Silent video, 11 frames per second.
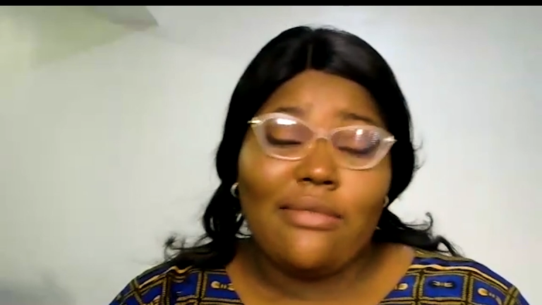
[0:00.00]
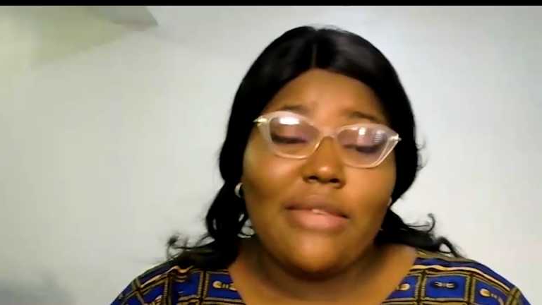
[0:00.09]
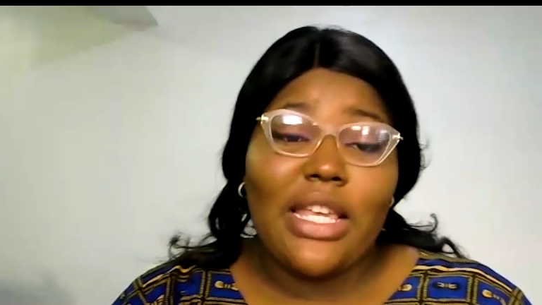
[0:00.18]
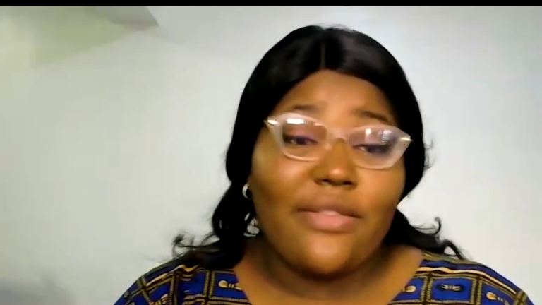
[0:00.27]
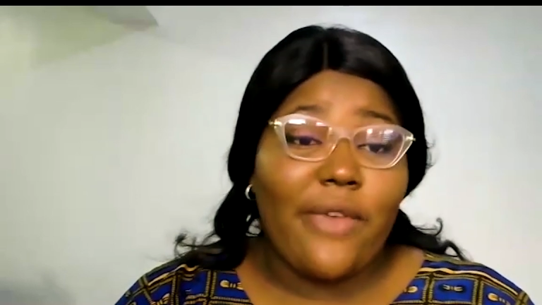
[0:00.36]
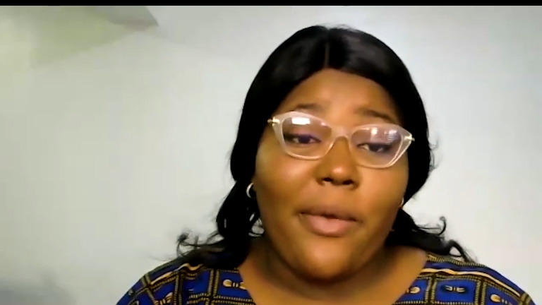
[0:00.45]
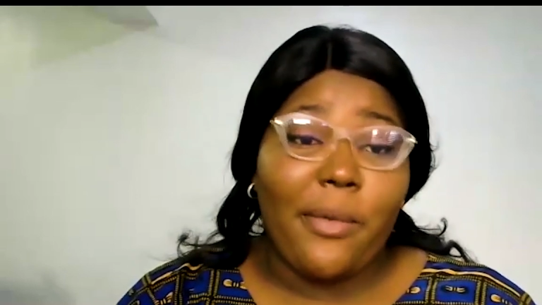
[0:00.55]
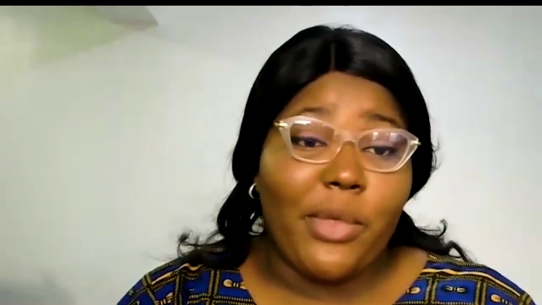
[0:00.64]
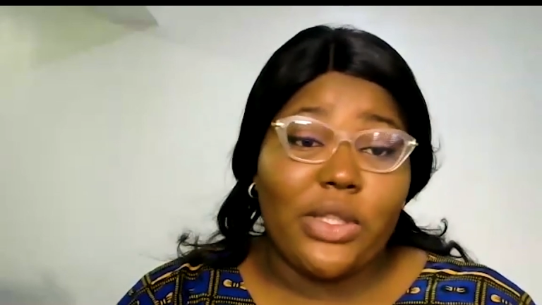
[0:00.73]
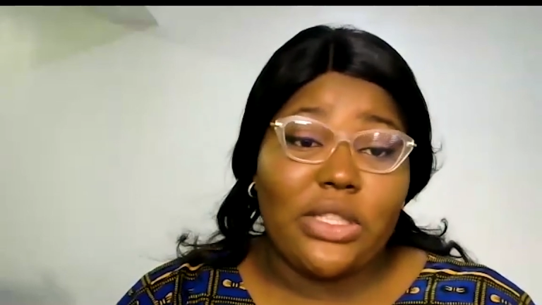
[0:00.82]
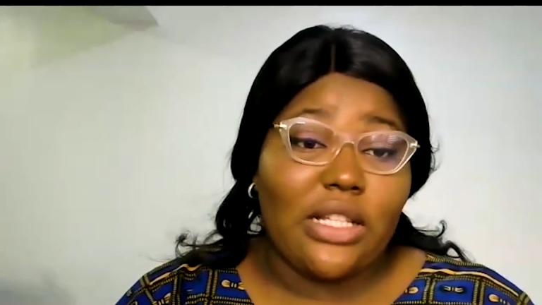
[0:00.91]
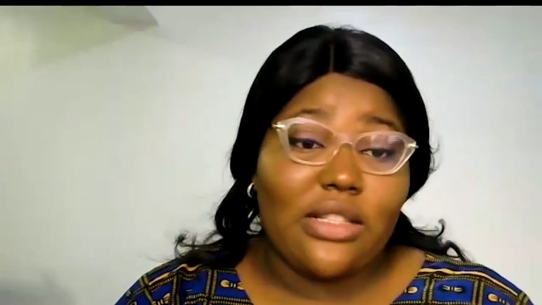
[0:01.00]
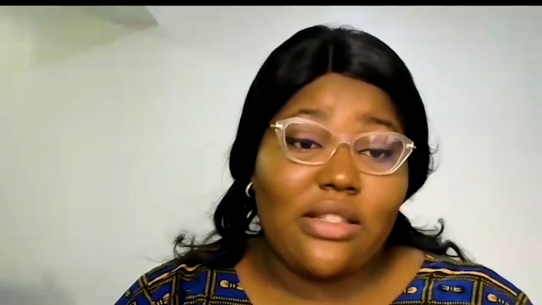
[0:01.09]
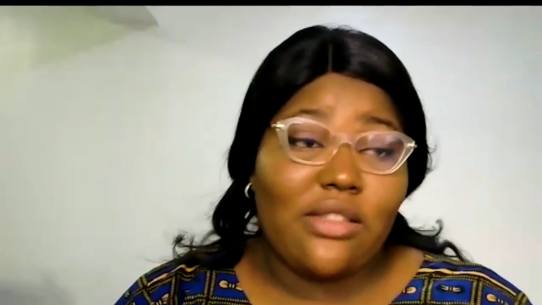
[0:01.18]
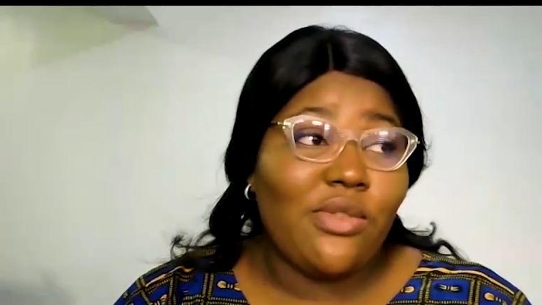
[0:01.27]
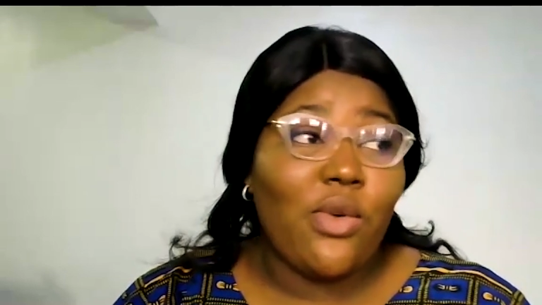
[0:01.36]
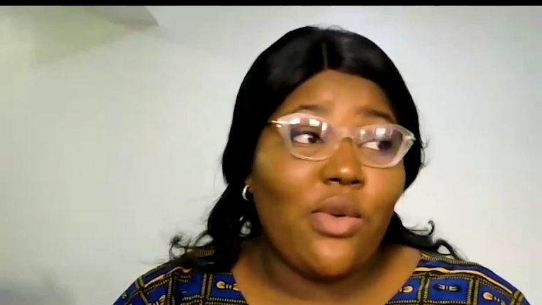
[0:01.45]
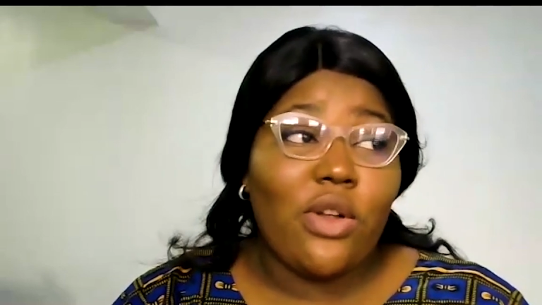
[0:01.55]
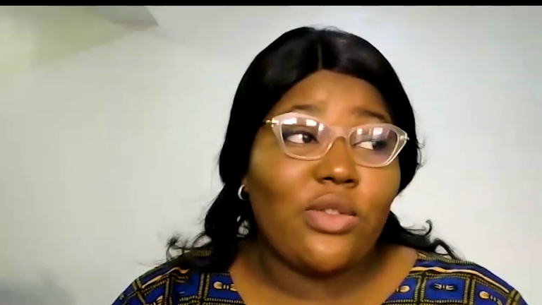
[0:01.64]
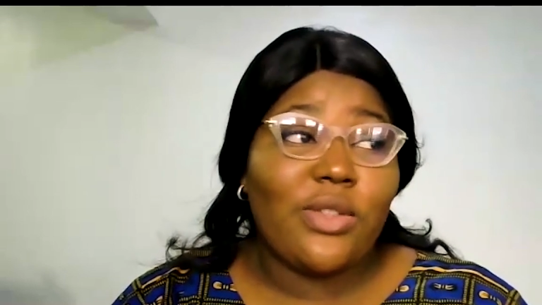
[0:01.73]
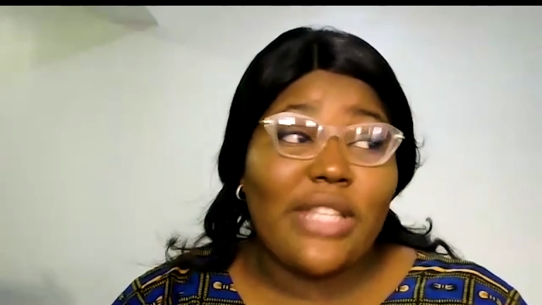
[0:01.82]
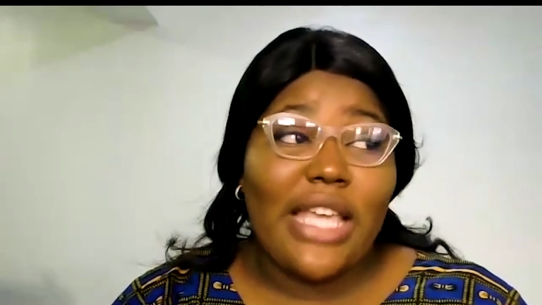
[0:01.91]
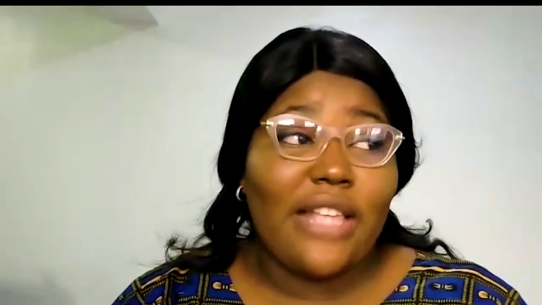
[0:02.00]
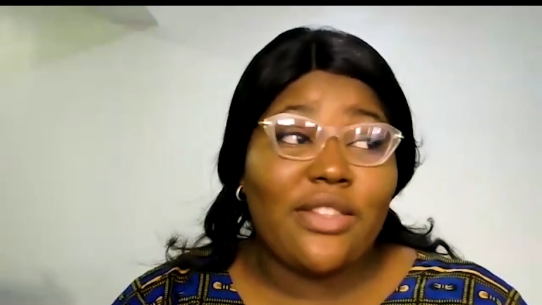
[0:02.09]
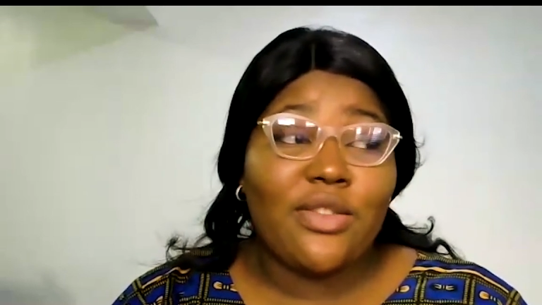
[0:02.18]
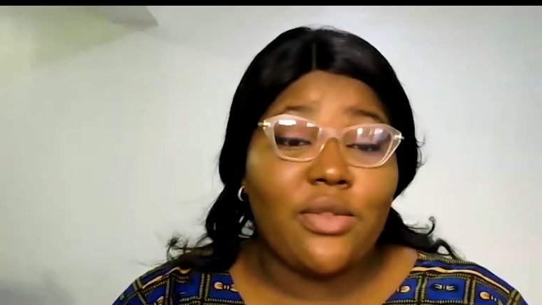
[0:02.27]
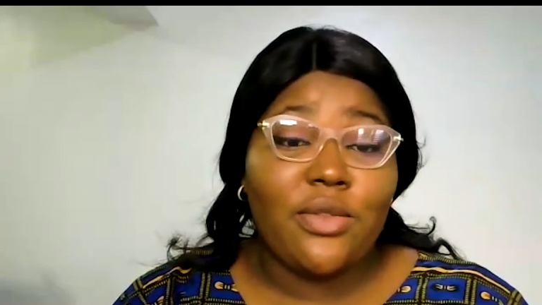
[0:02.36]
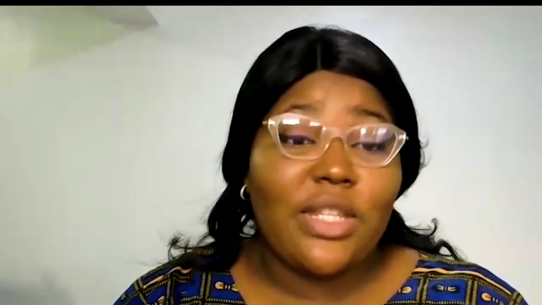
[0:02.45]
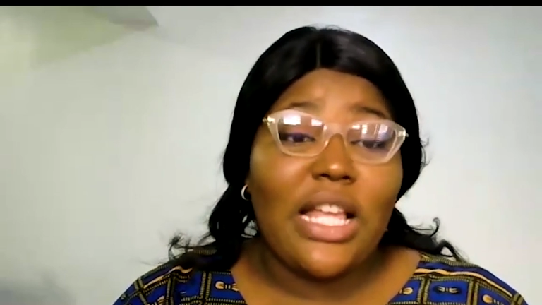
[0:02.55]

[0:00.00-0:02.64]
It's very important, all those escorts.